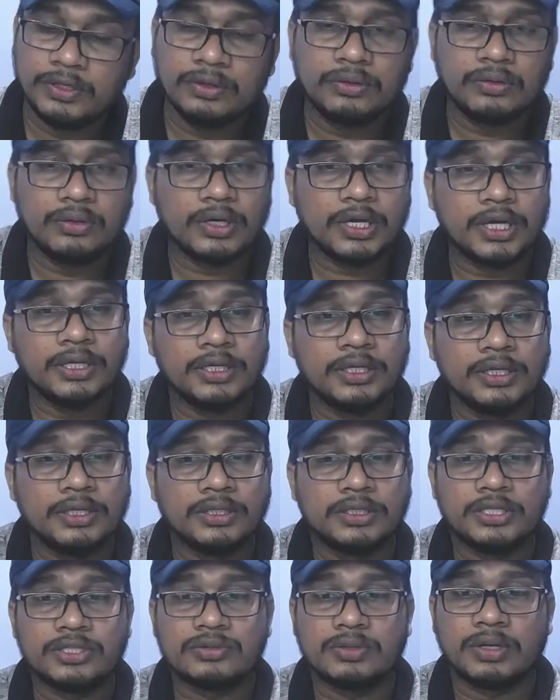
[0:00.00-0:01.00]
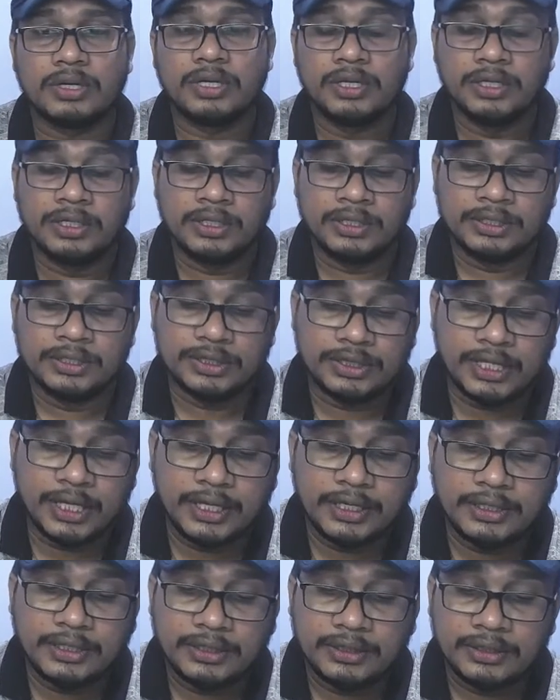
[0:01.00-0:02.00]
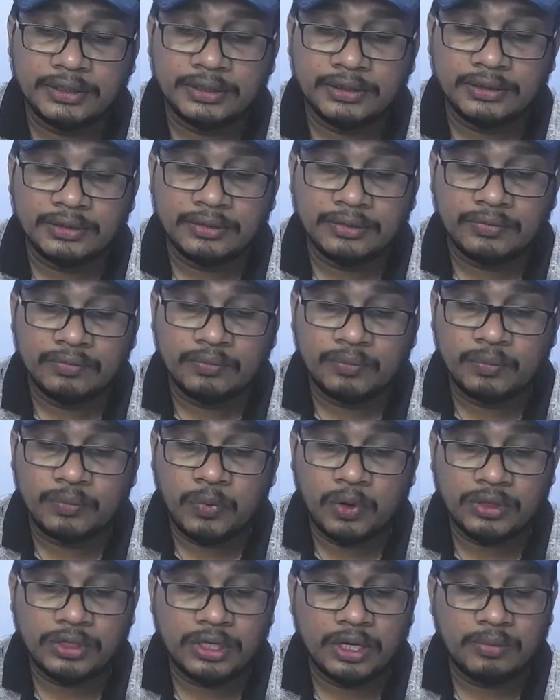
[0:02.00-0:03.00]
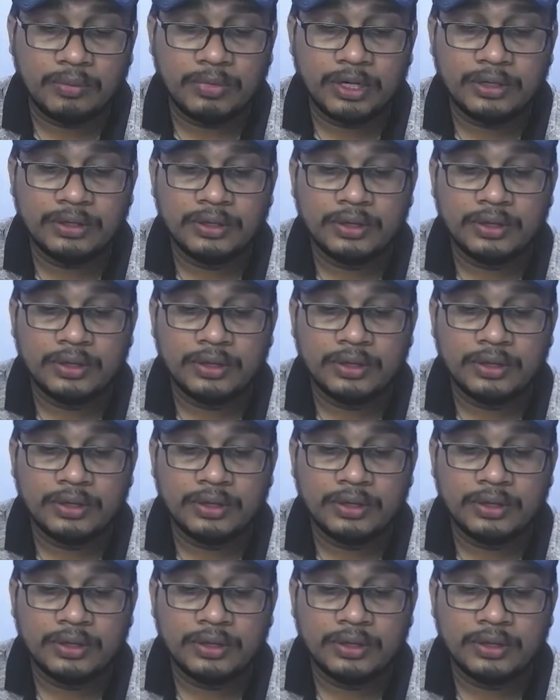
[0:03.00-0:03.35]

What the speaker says: Okay, this one. Then fourth number,